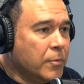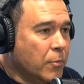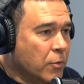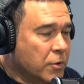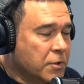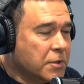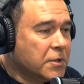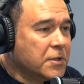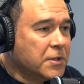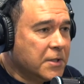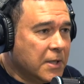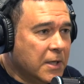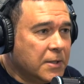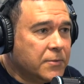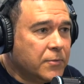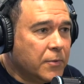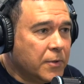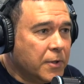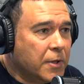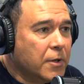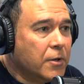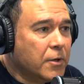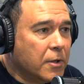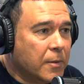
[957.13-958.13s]
the more
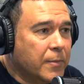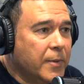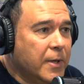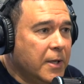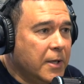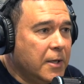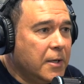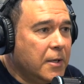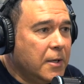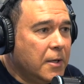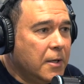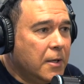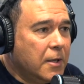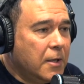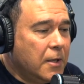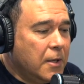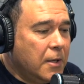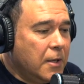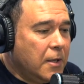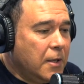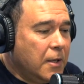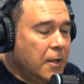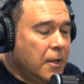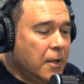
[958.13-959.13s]
successful you're going to be.
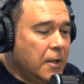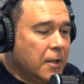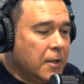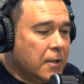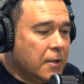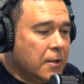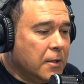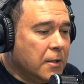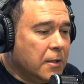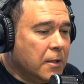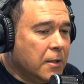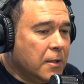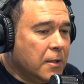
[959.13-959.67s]
And